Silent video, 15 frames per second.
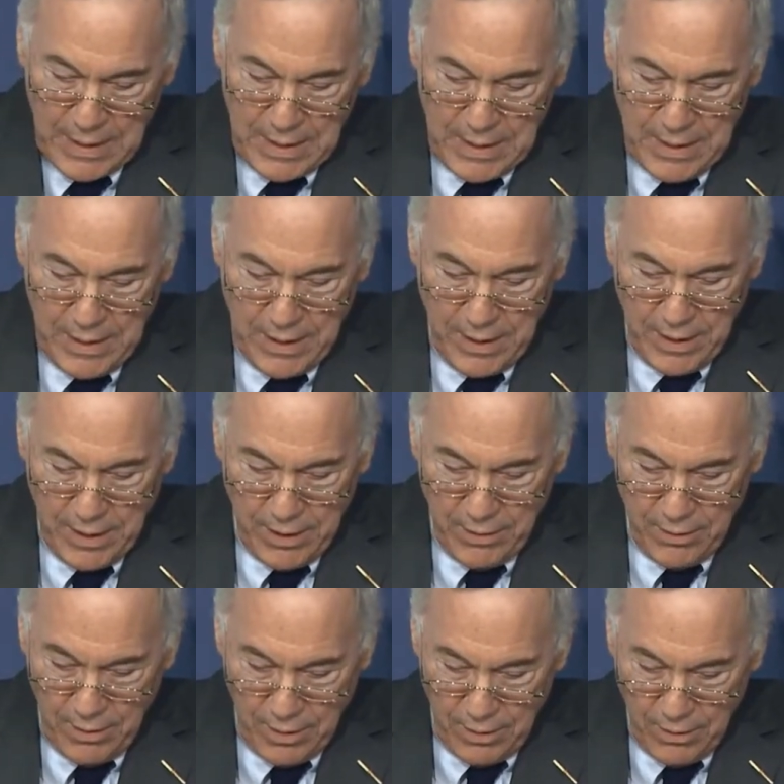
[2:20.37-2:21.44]
And,
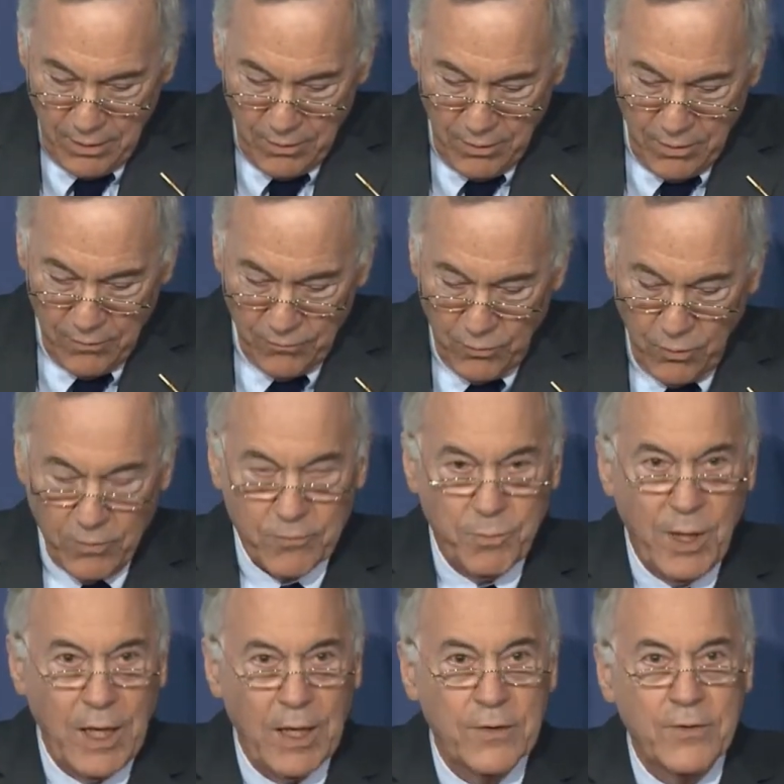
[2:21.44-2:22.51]
and uh, of course,
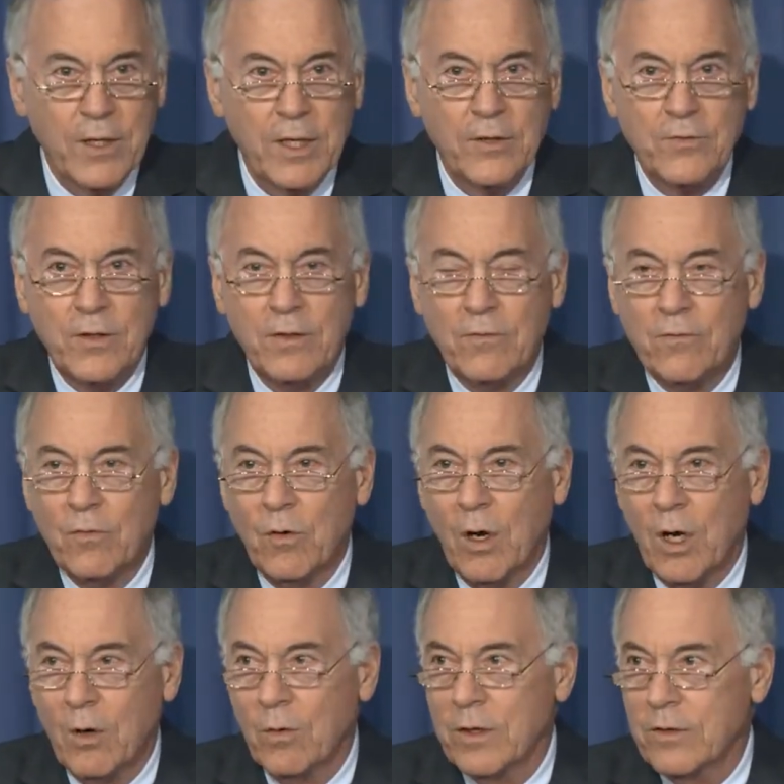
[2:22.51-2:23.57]
politicians who
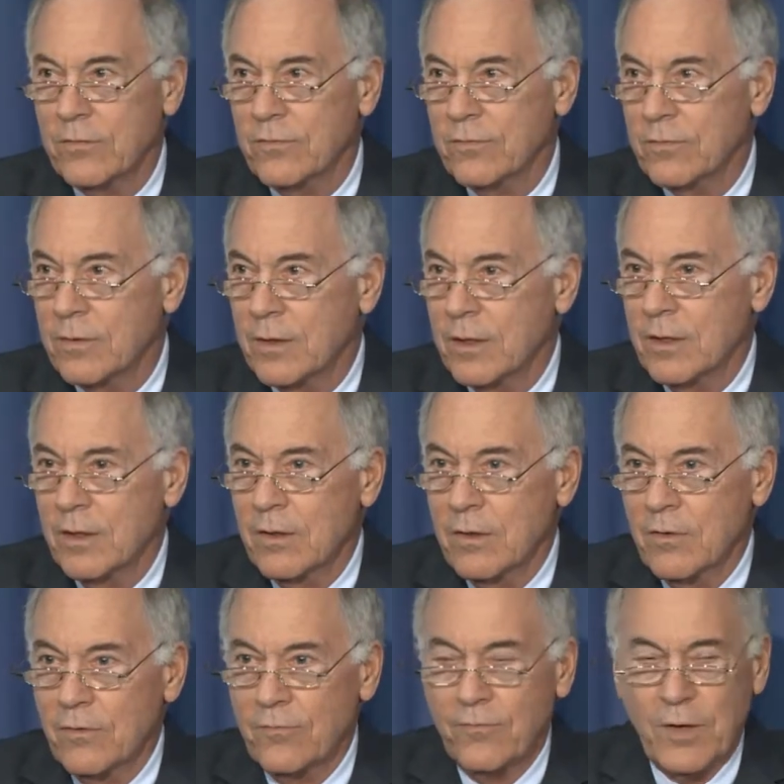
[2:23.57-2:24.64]
always
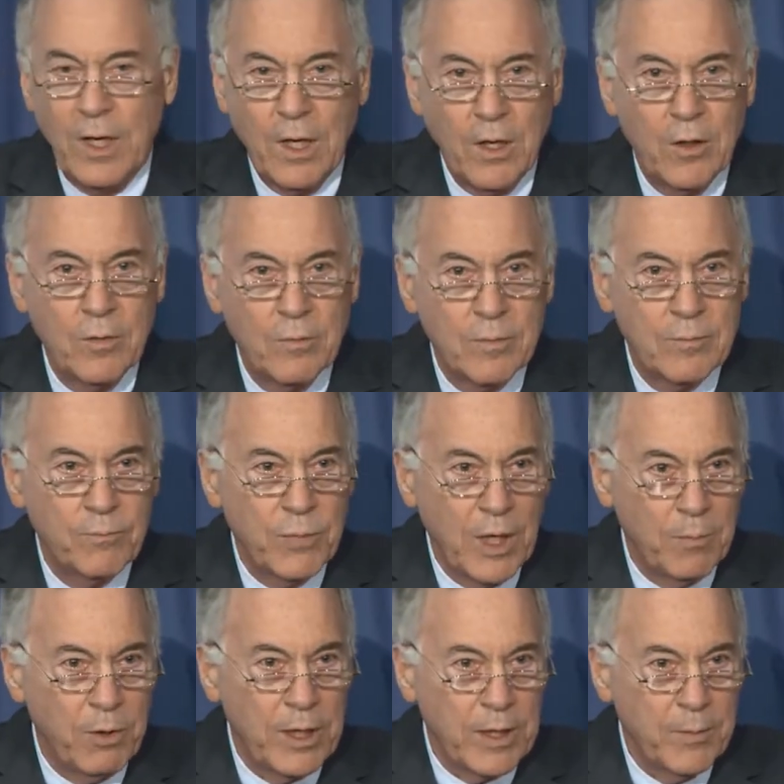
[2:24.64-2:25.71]
follow
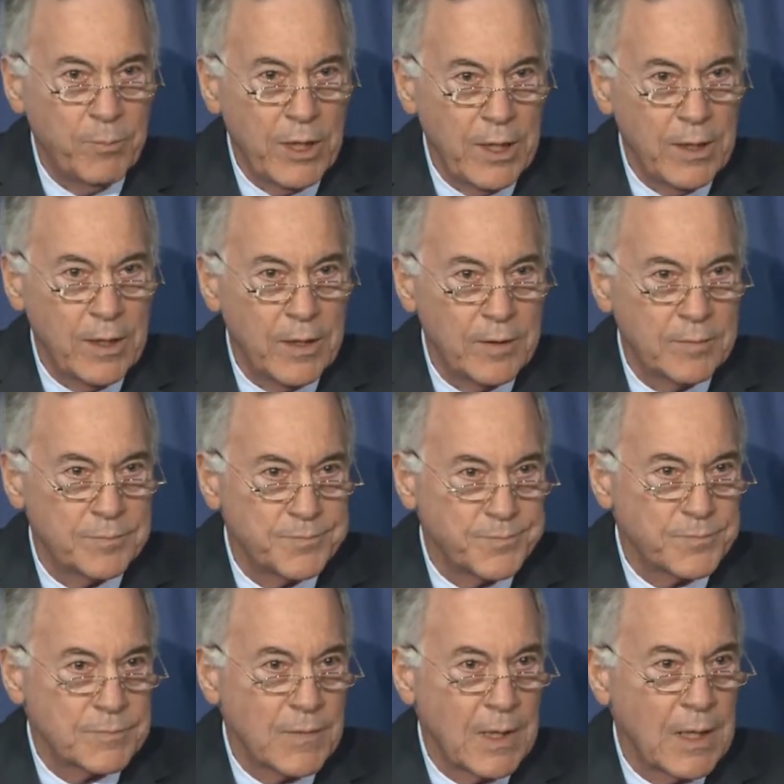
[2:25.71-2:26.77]
public opinion
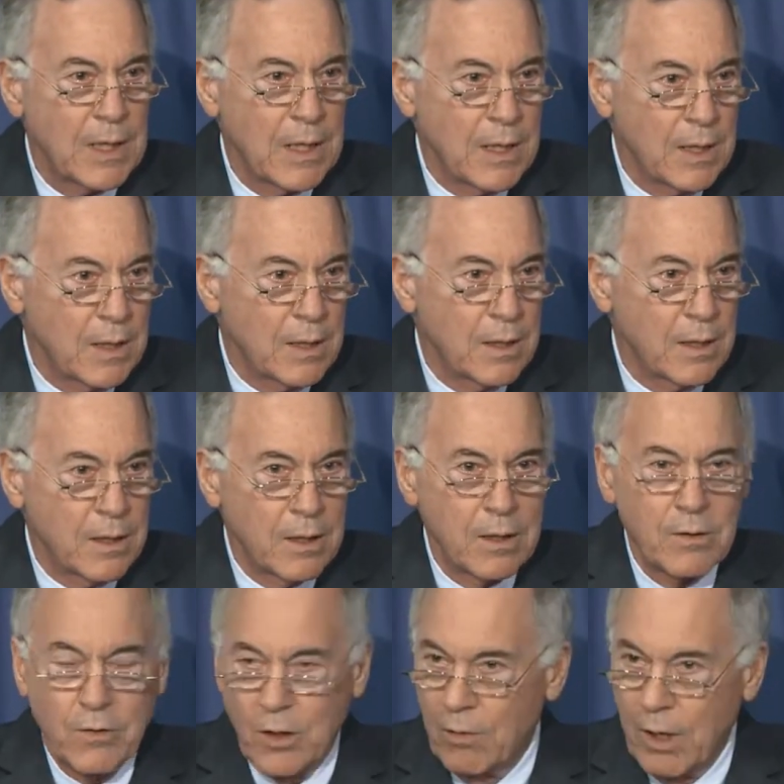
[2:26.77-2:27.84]

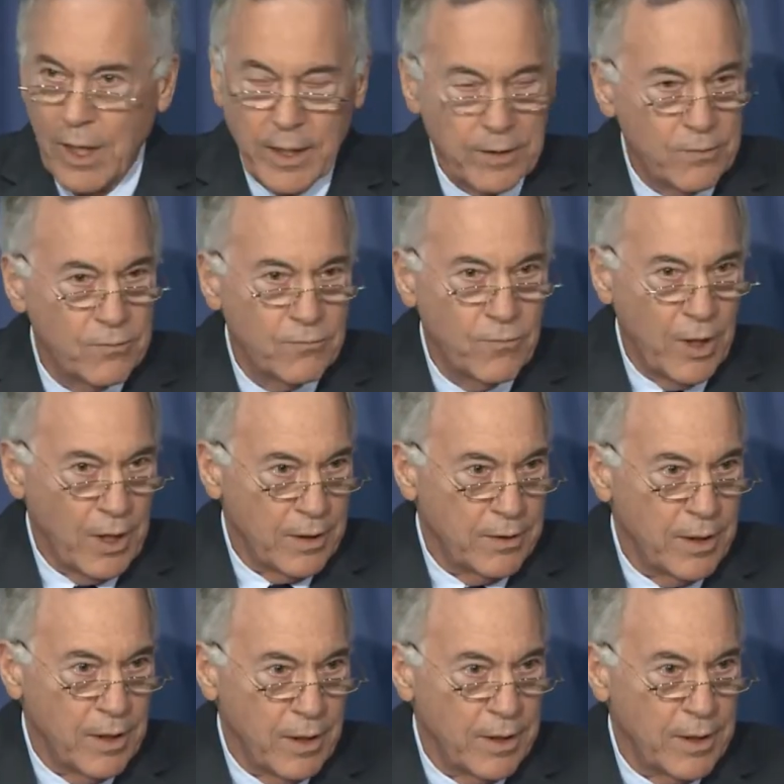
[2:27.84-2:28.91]
don't like
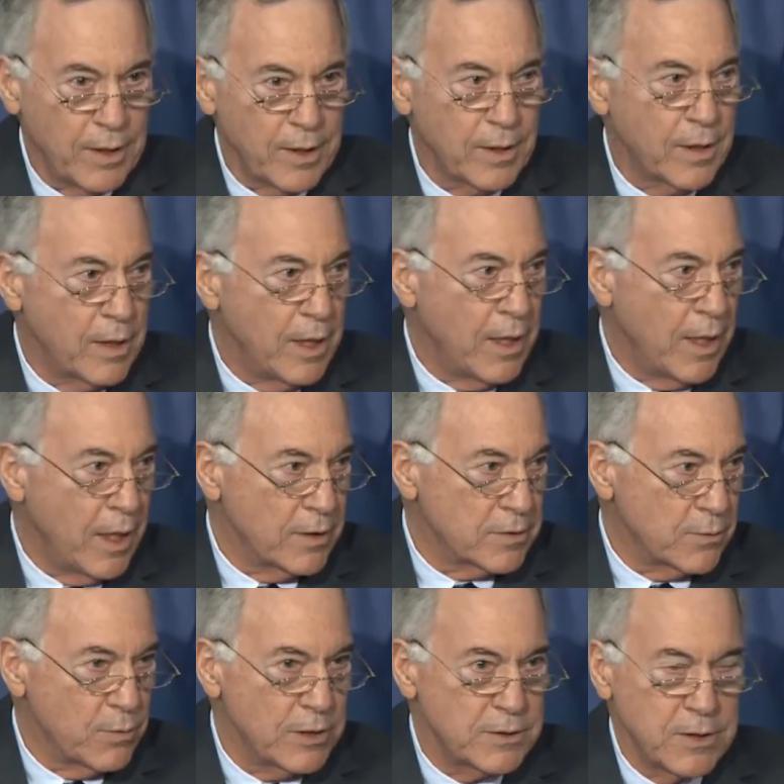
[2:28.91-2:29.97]
volatility. And as
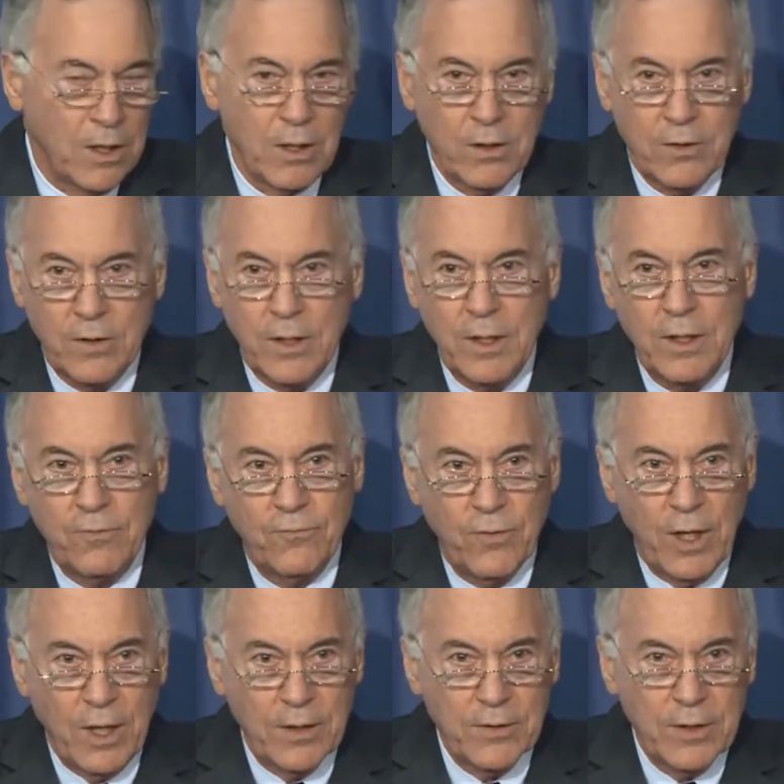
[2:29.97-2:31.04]
a result of
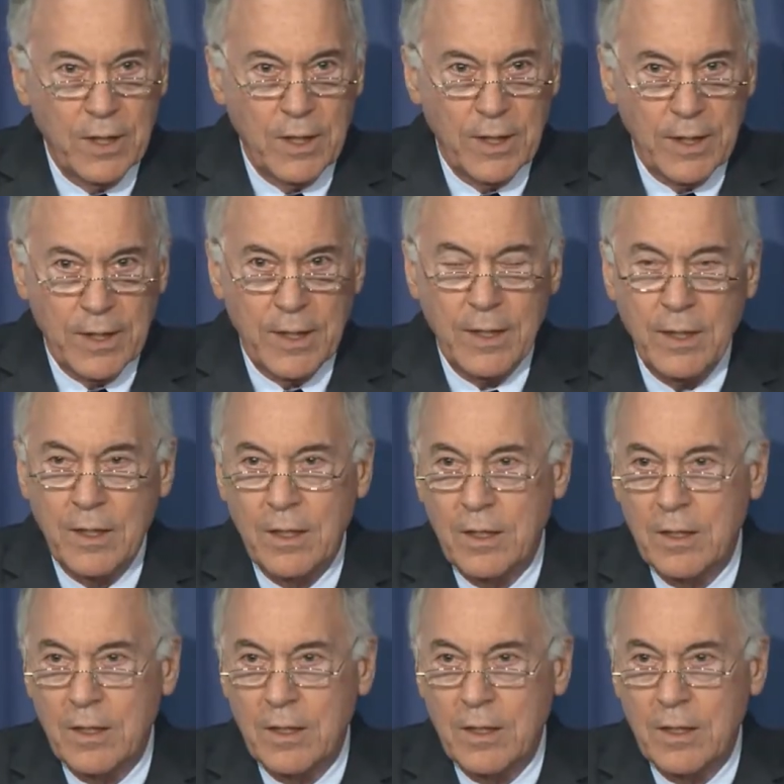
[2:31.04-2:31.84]
volatility,